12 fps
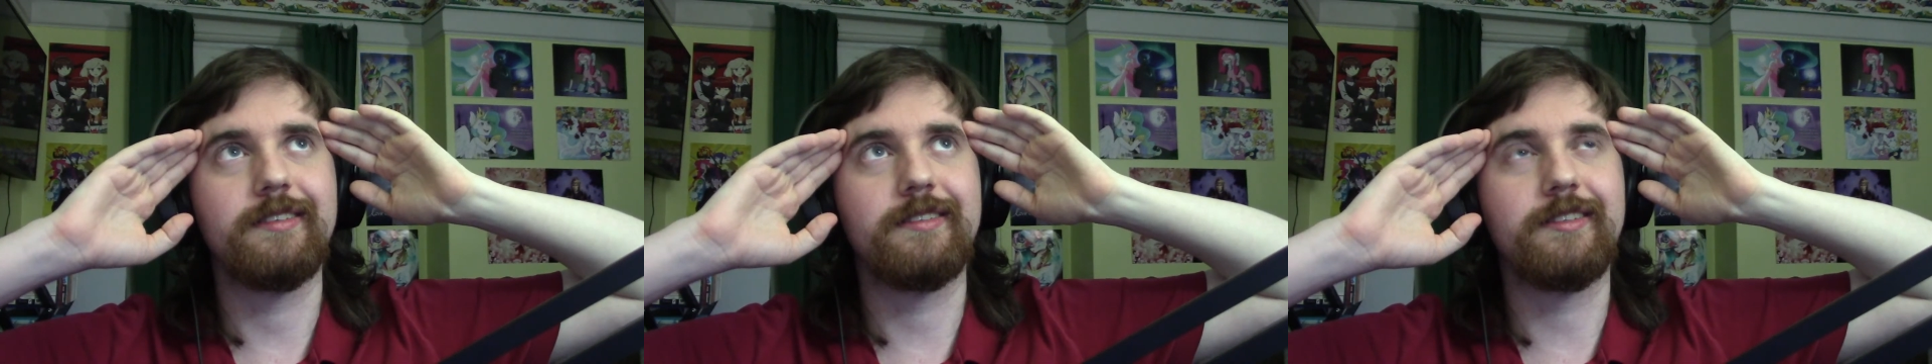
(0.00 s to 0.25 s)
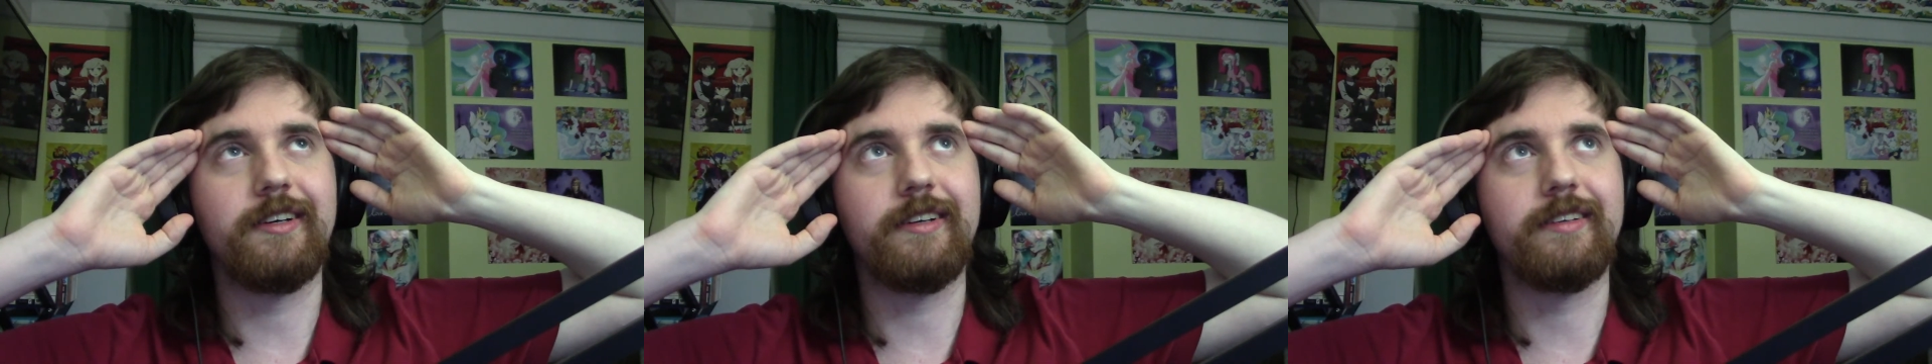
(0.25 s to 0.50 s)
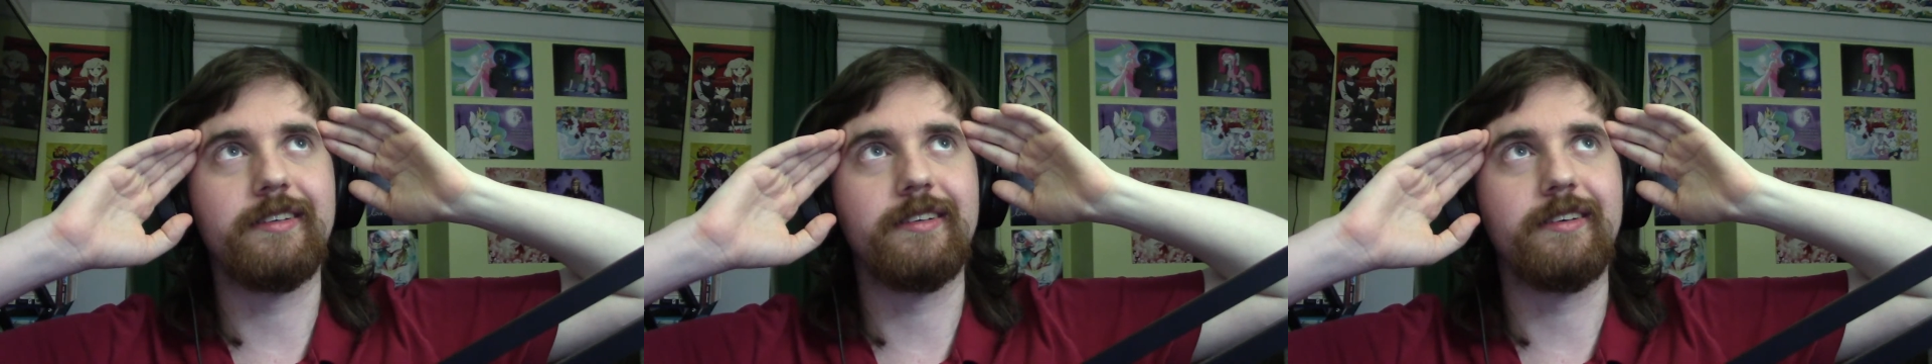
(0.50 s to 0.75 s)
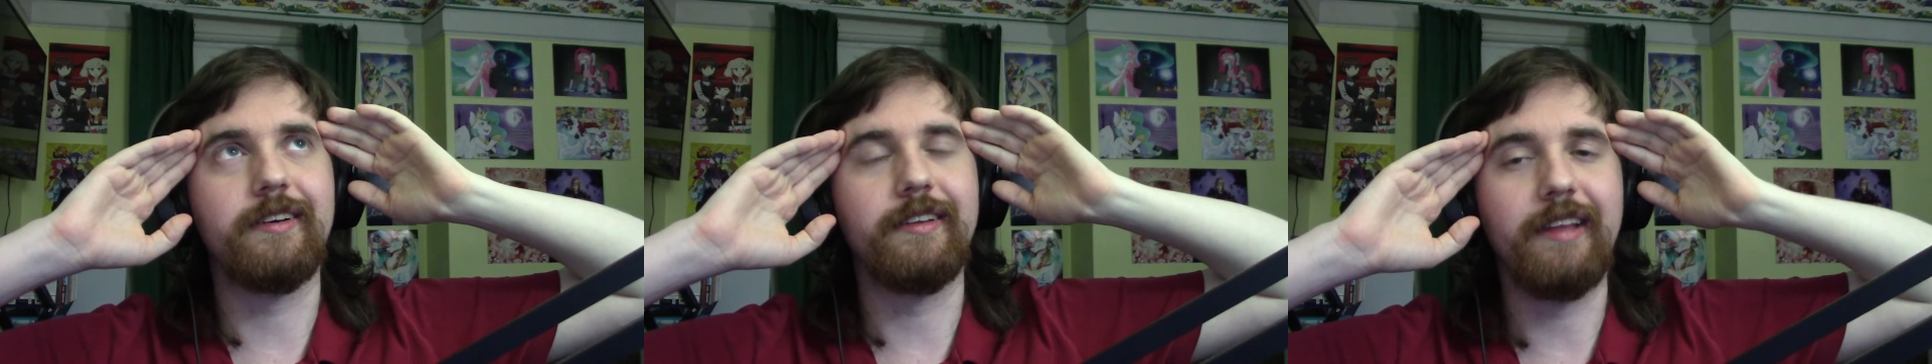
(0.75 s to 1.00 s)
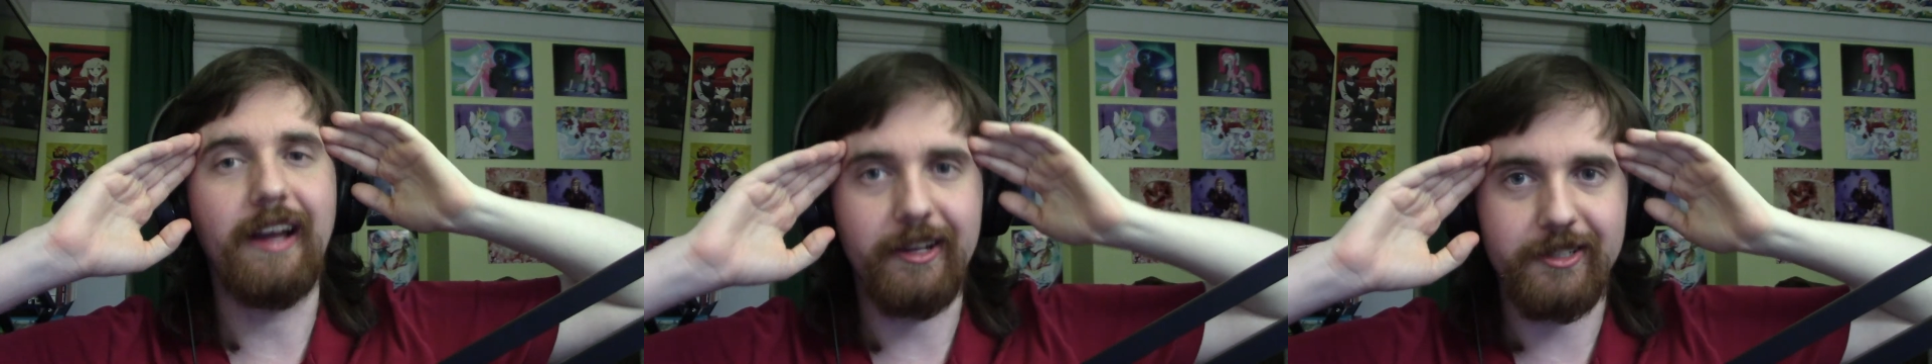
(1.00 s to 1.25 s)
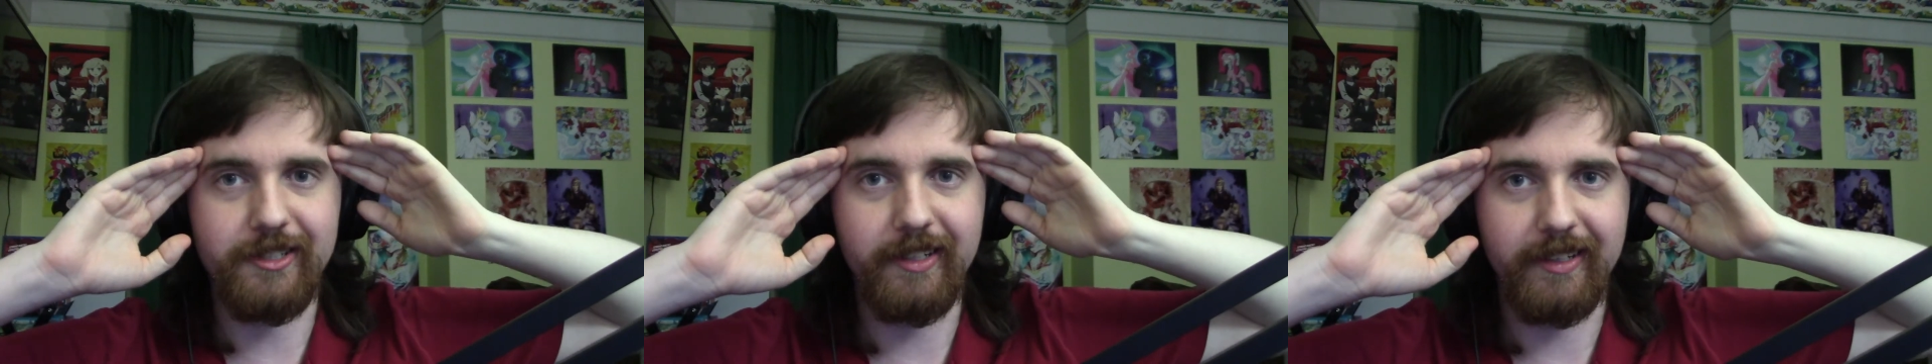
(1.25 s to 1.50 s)
done a lot of
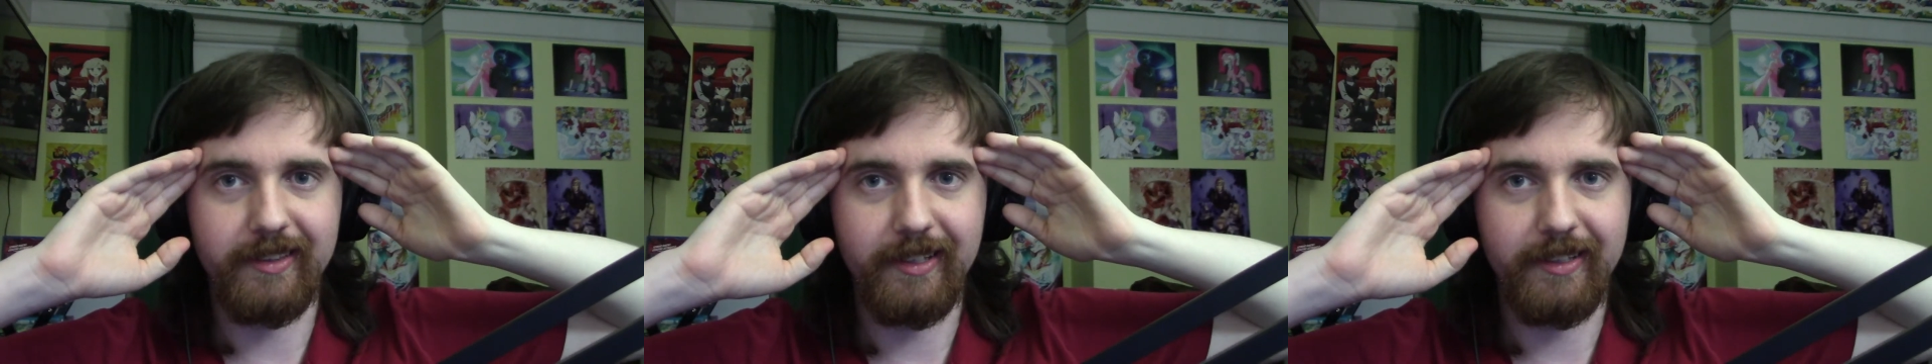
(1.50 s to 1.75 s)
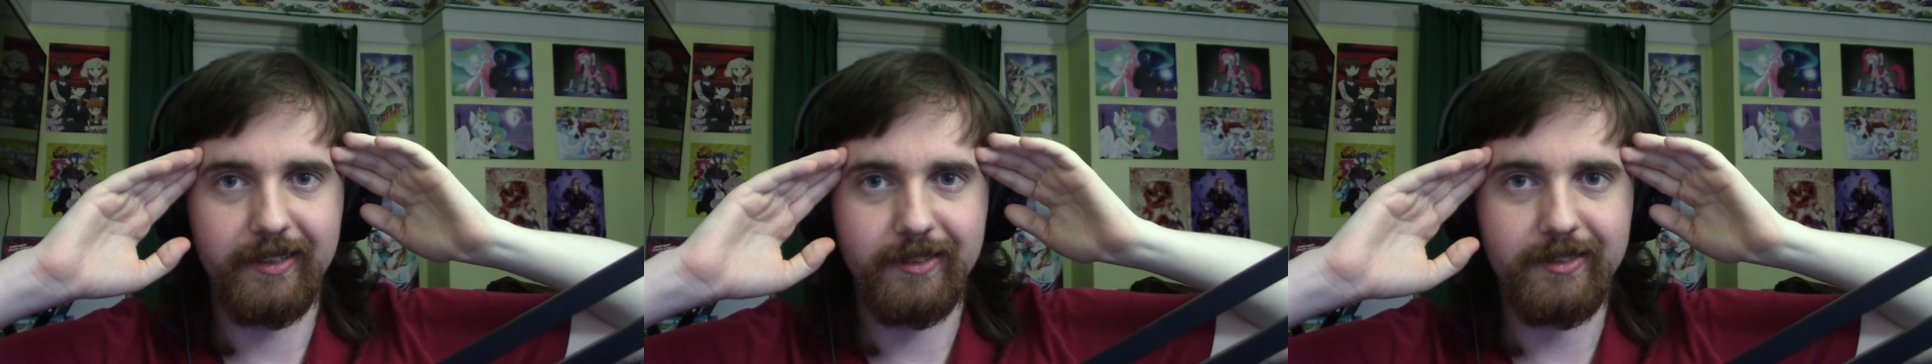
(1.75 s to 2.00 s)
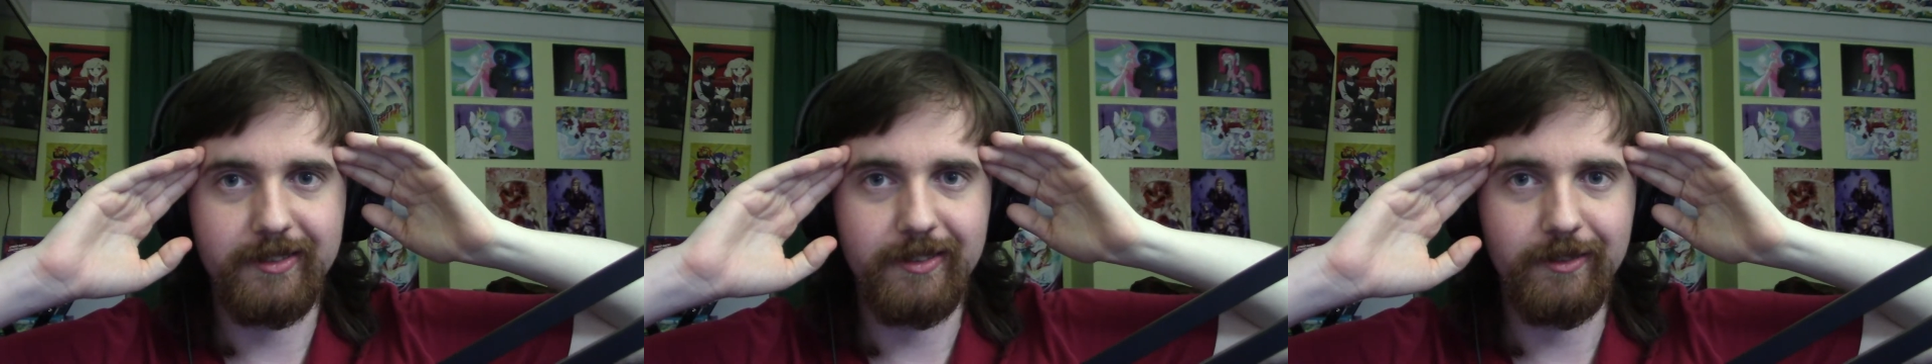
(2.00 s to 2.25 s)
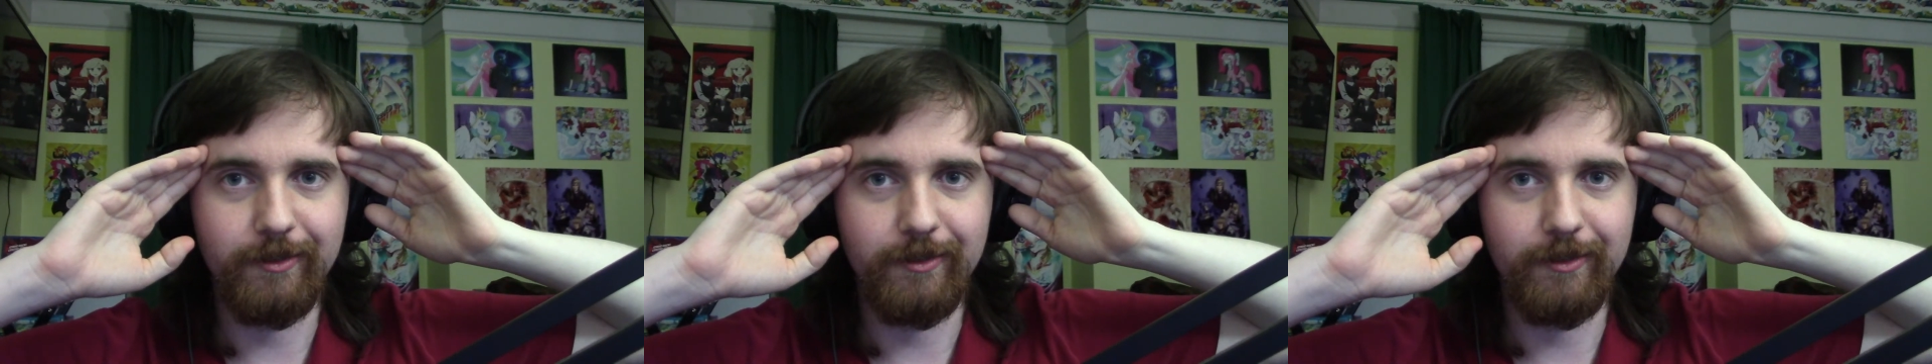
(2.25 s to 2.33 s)
shitty things